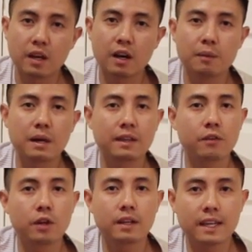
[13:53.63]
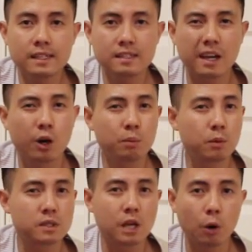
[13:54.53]
At the very least, I hope
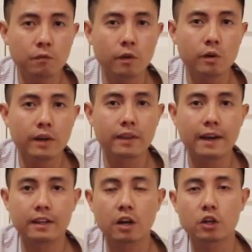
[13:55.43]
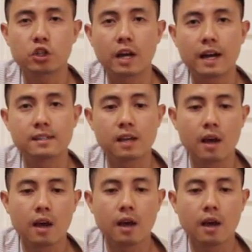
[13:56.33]
it was helpful in that it taught you guys